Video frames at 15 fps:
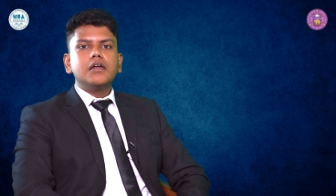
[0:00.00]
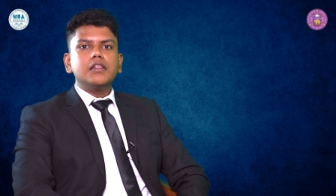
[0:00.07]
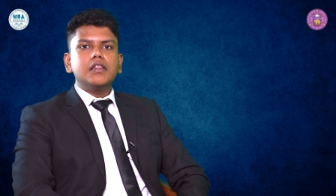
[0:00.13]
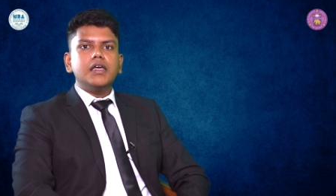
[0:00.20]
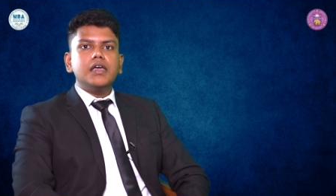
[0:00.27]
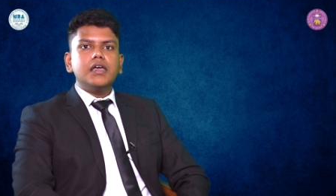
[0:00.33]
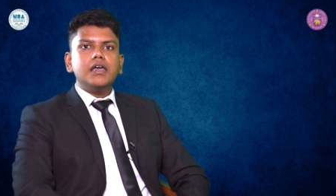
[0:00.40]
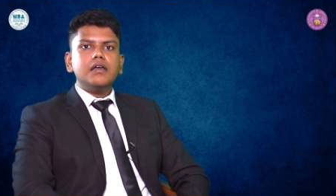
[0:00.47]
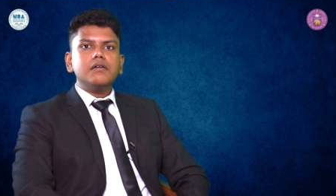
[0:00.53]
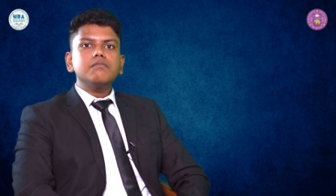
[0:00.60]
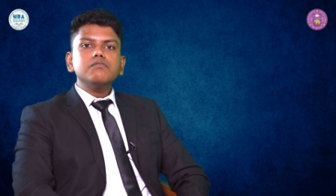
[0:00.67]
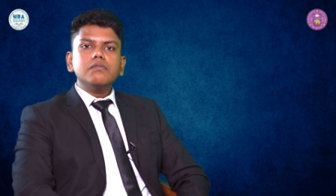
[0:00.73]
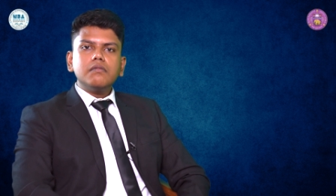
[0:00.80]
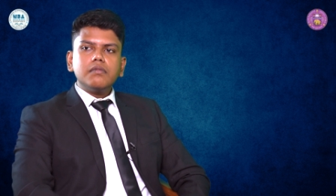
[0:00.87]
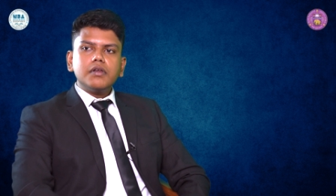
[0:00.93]
They
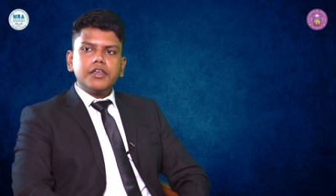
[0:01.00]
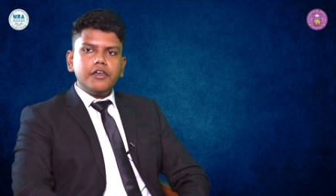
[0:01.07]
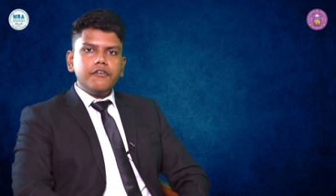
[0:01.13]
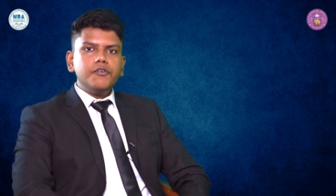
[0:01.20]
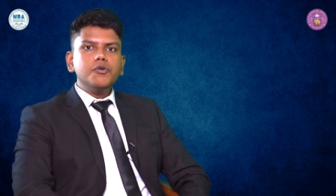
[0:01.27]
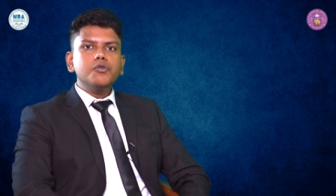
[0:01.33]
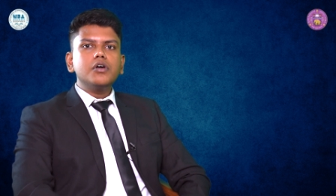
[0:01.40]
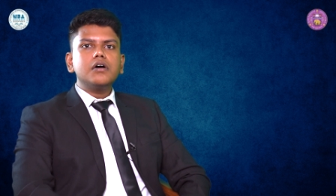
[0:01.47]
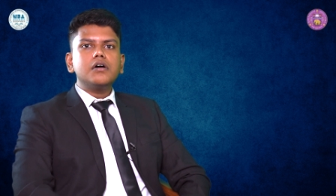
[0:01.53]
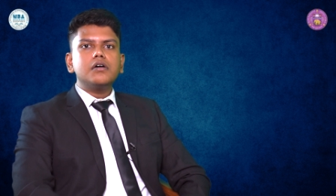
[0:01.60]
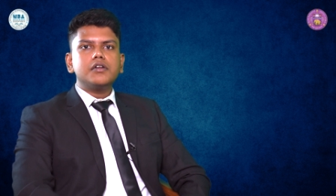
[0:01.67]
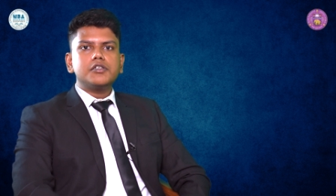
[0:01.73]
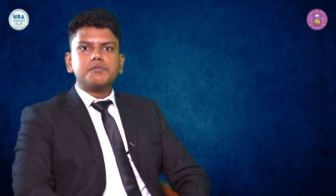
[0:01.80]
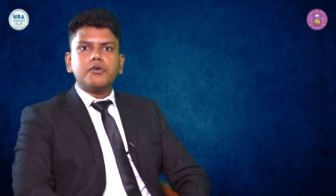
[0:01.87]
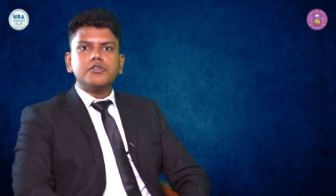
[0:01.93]
give you the
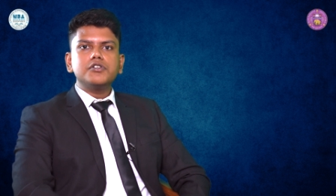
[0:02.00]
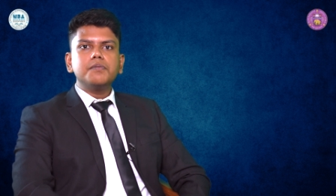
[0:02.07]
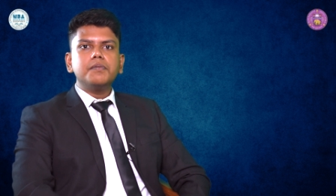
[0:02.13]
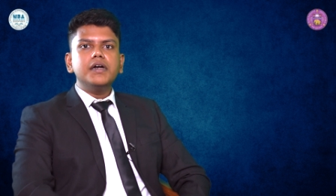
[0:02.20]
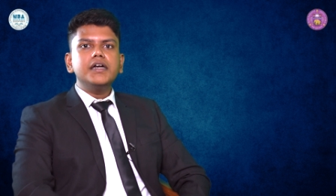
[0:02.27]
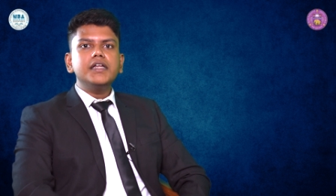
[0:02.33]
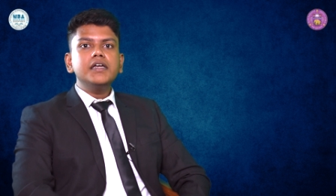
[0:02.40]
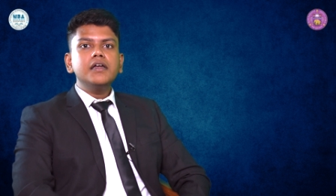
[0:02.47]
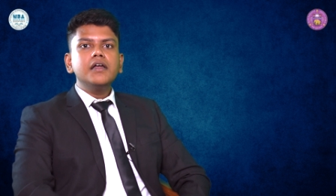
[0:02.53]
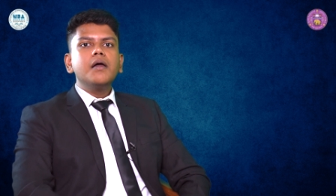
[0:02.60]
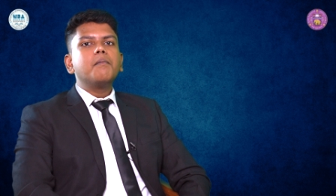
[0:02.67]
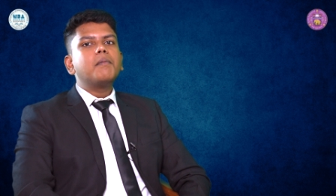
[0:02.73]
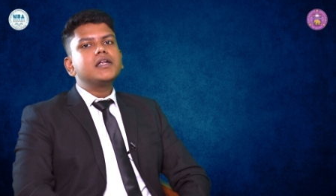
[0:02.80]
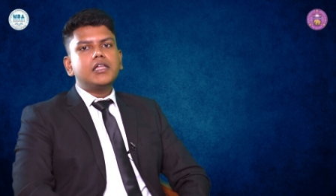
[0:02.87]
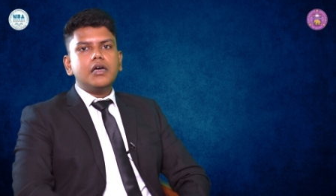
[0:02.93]
responsibility,
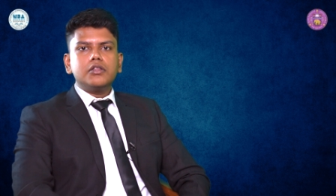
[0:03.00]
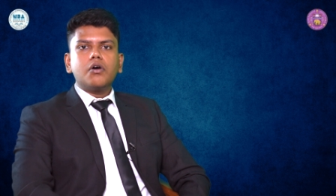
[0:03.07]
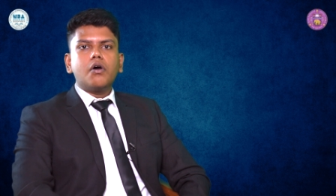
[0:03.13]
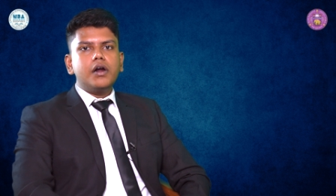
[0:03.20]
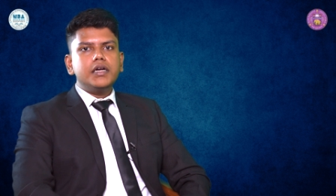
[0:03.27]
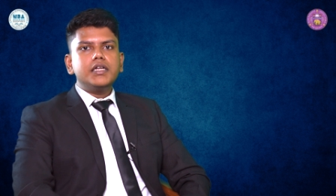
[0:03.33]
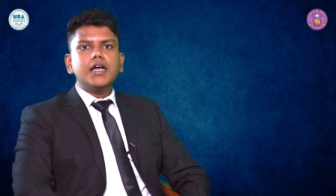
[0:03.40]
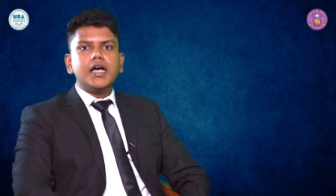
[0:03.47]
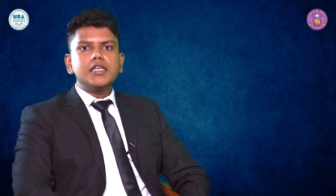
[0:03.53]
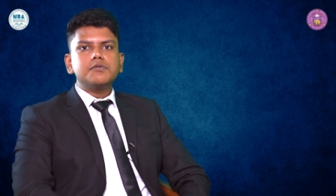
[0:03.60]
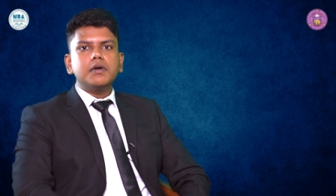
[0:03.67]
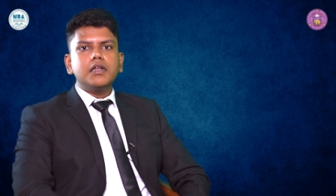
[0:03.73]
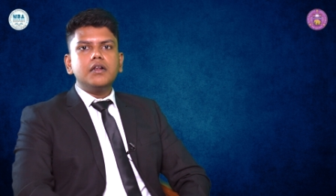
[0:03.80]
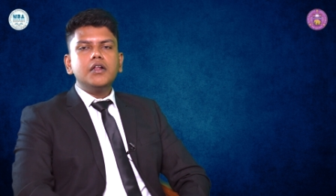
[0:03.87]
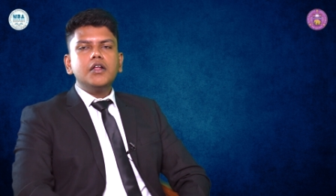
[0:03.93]
but the authority as
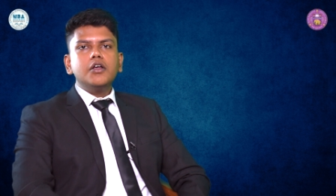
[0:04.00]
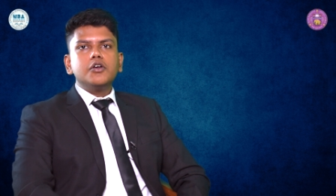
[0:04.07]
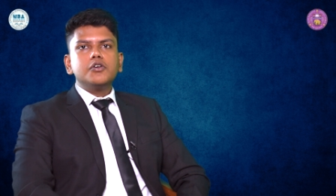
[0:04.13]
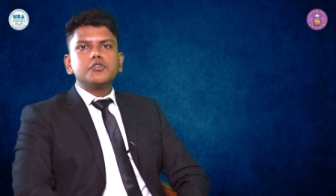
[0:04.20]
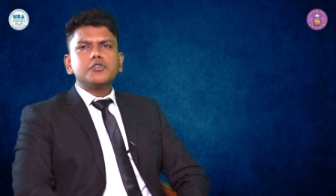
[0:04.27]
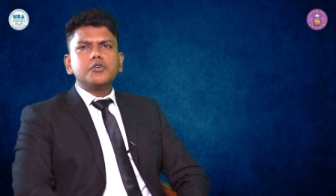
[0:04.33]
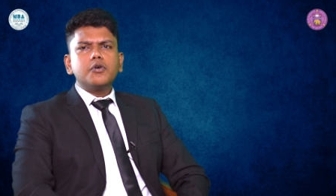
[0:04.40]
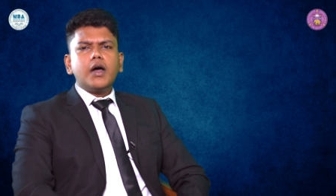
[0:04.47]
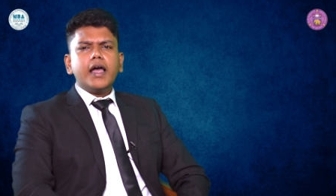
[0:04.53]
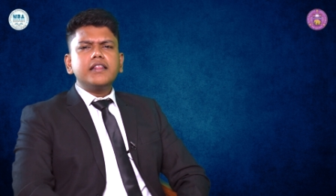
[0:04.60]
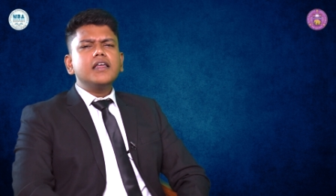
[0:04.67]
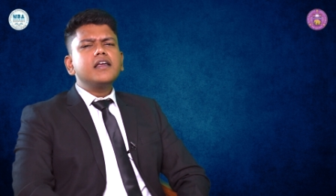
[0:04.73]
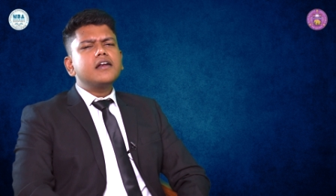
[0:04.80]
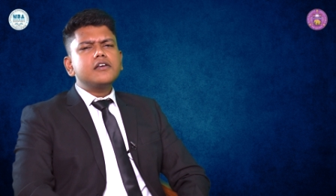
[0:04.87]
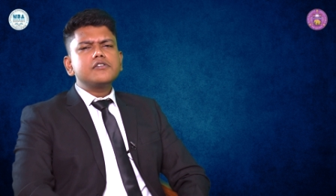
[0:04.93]
well. So I
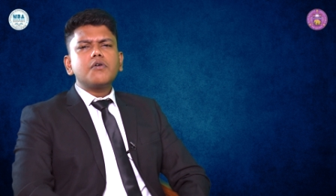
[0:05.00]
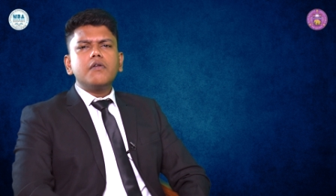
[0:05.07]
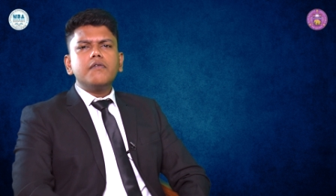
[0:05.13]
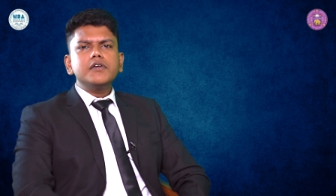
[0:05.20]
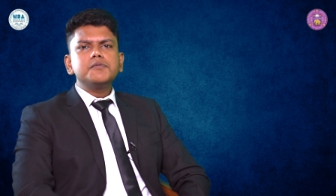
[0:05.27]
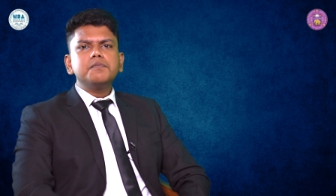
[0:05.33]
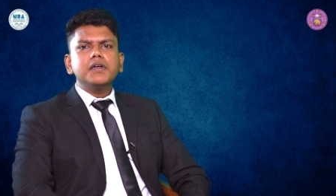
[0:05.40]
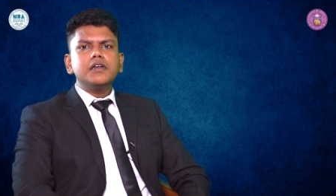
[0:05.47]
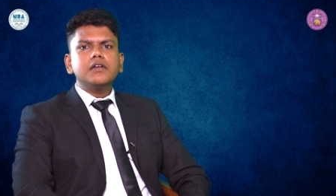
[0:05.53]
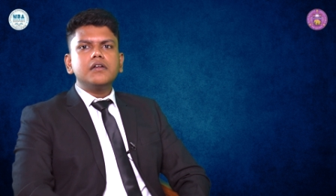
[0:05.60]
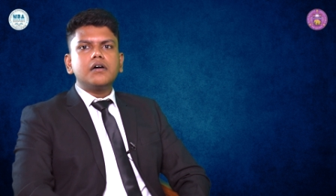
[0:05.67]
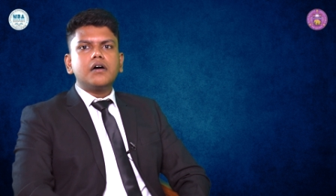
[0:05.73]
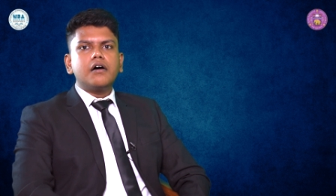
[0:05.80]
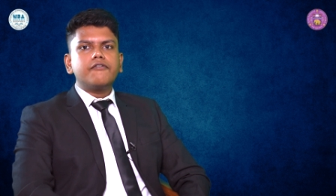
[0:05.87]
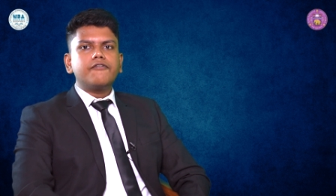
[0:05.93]
think it has always been
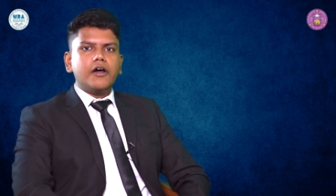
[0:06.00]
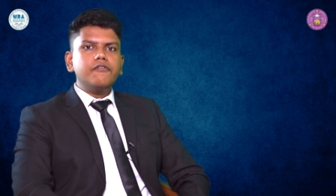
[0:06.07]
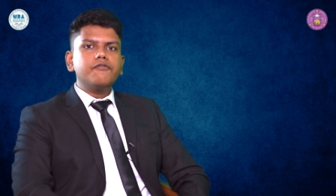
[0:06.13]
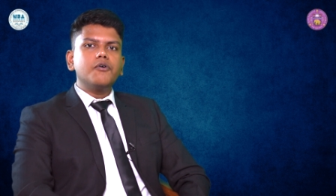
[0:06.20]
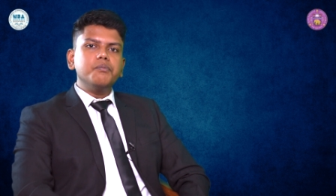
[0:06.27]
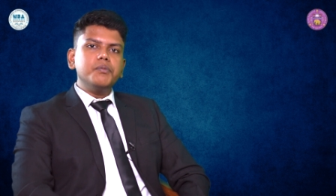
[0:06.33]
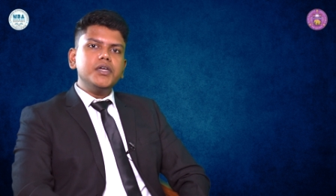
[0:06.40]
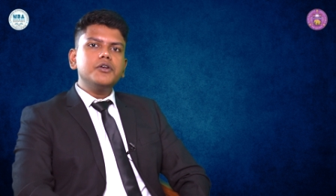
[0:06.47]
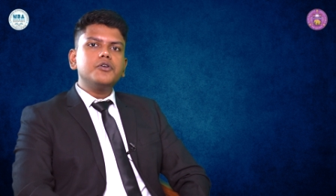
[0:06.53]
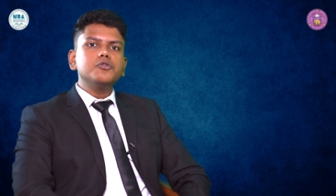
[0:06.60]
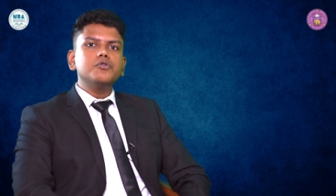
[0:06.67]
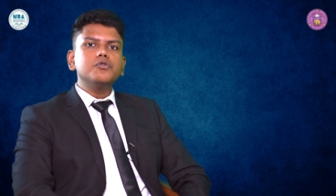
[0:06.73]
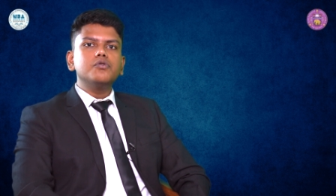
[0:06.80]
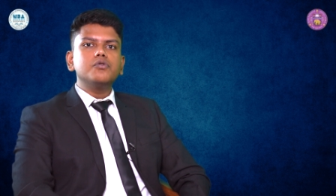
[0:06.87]
uh, fun for me to